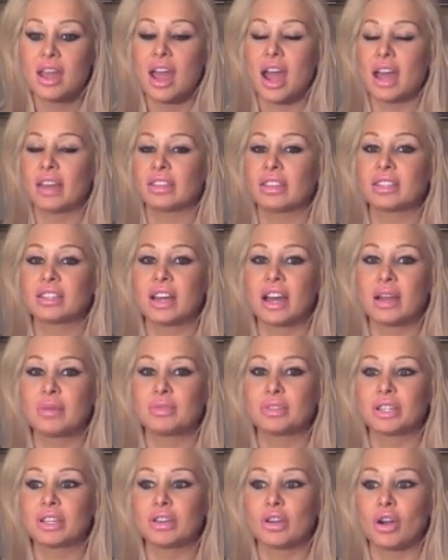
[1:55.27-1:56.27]
At the time,
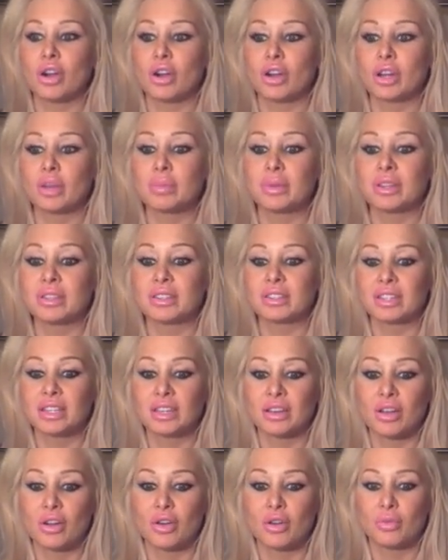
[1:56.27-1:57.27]
she had already been sent
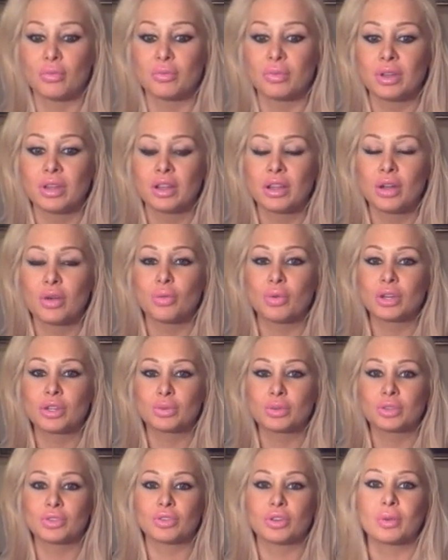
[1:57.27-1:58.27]
home, which
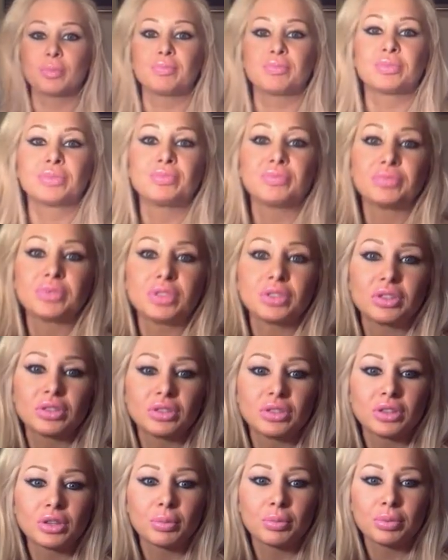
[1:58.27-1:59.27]
was from
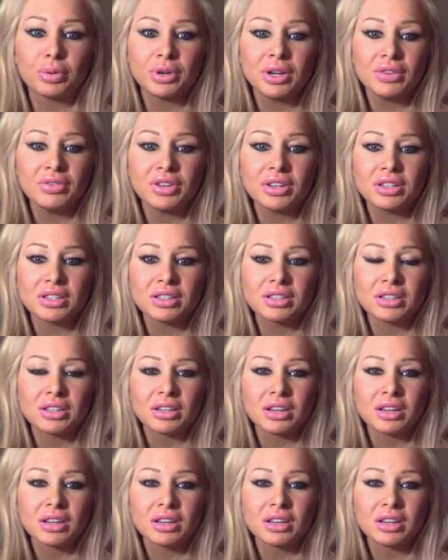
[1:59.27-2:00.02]
the previous.